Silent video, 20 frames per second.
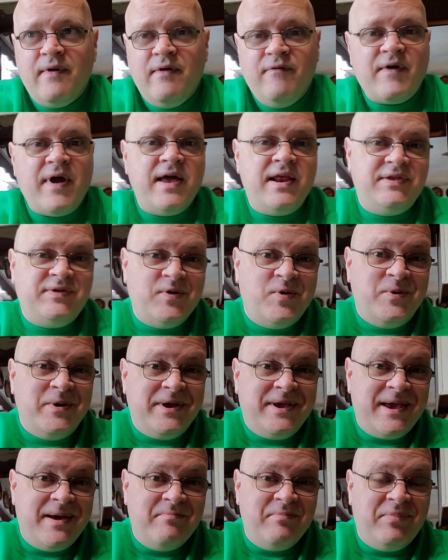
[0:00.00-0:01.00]
if I had to do it
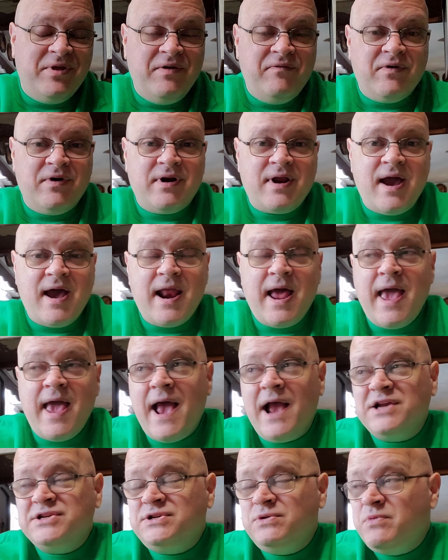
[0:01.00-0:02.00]
again, believe it or not, I
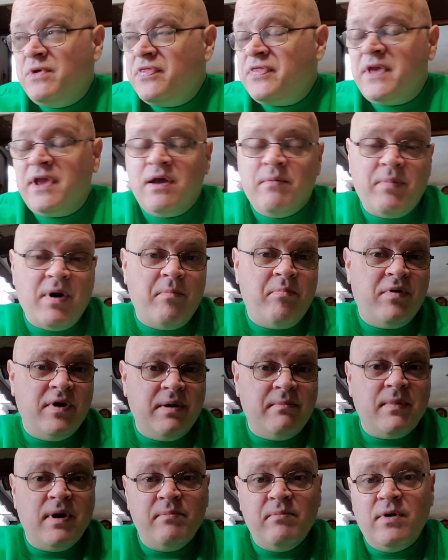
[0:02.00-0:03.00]
actually would think about
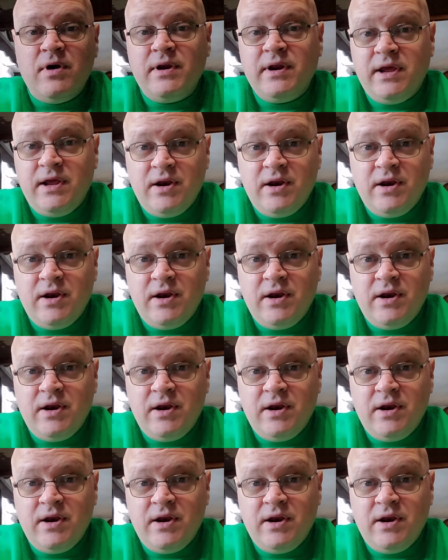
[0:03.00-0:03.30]
putting my money